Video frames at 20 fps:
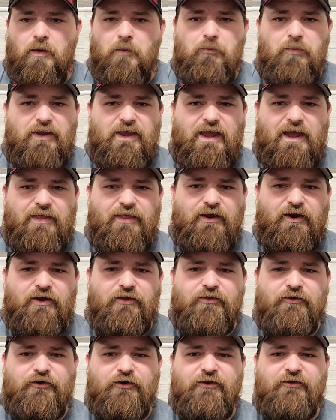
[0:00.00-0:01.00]
But yeah,
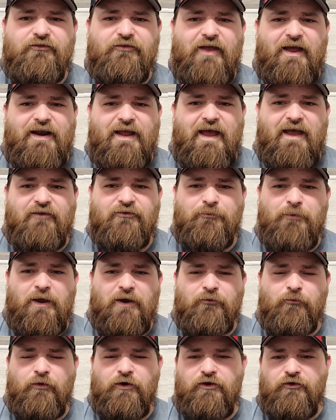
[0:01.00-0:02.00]
there is that
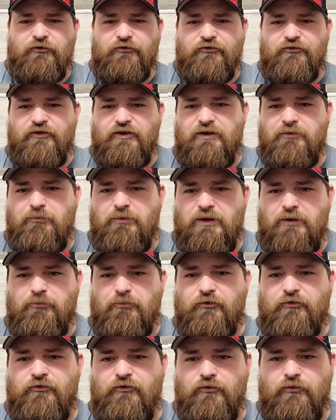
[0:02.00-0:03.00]
aspect where you see
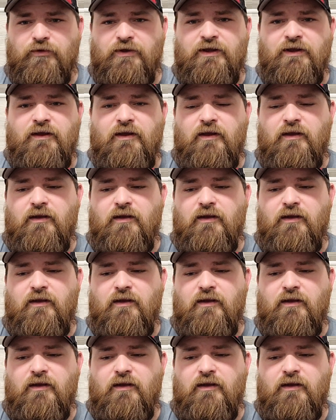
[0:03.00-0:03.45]
people doing,